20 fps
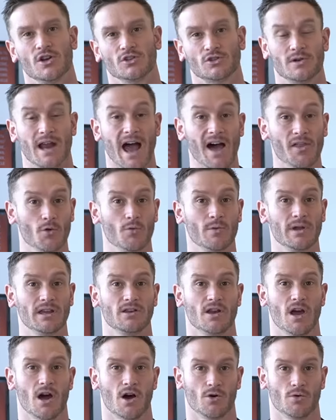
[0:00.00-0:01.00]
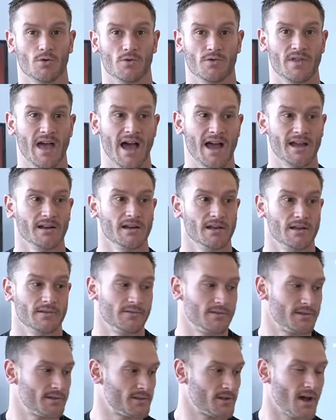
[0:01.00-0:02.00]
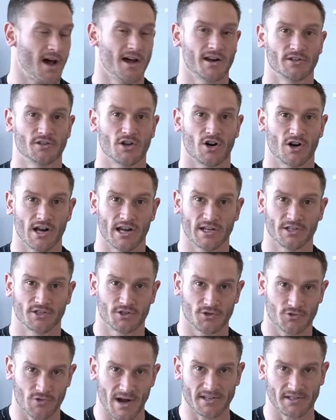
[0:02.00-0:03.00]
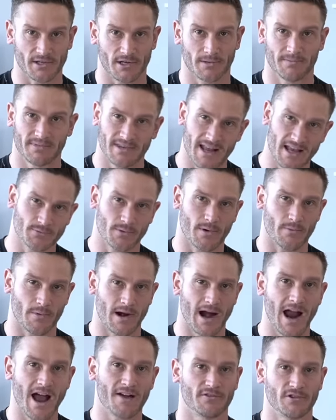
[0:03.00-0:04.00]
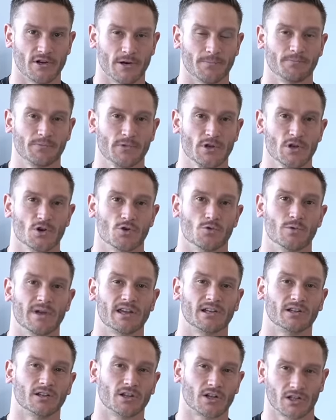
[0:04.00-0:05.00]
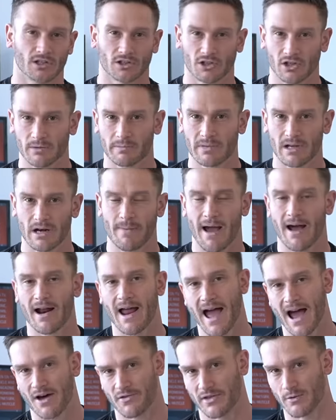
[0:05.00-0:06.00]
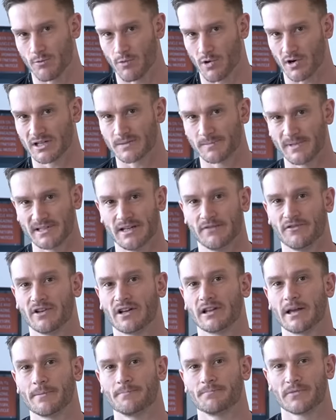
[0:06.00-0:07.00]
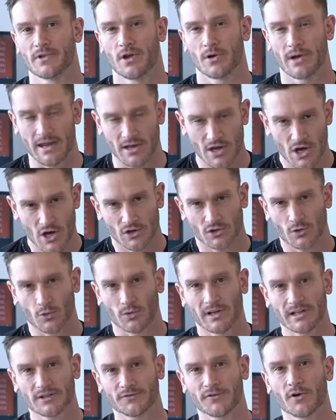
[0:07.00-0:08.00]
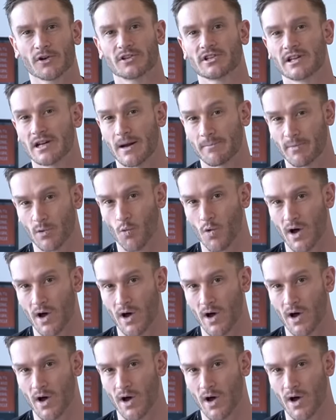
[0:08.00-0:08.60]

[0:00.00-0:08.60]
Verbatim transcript: so now that we know that saunas are a stressor, and that's what we're after, we can learn a little bit about how they work specifically. Okay, so let's focus on number